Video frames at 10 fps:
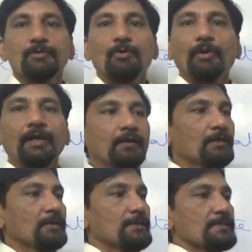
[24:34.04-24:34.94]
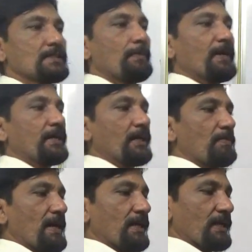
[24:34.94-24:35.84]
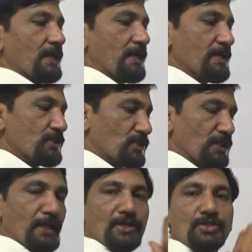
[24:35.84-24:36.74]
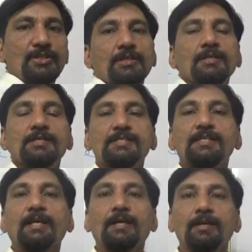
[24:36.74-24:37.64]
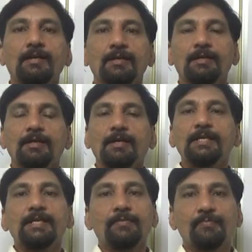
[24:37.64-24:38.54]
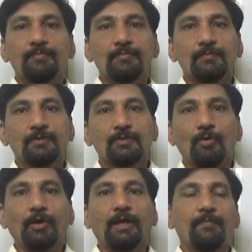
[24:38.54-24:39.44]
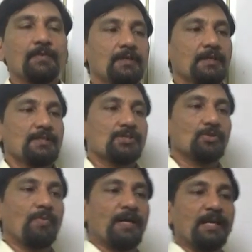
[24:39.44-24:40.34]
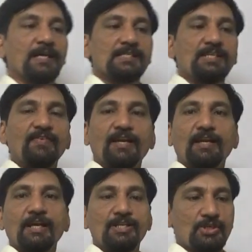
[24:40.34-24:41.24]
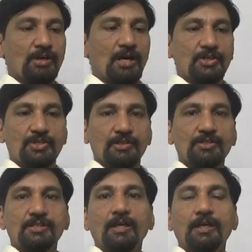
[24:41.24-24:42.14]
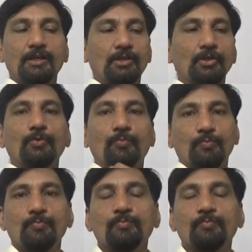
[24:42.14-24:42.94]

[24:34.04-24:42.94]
okay, separated by a distance, say D. Okay, so one has given a charge, say Q.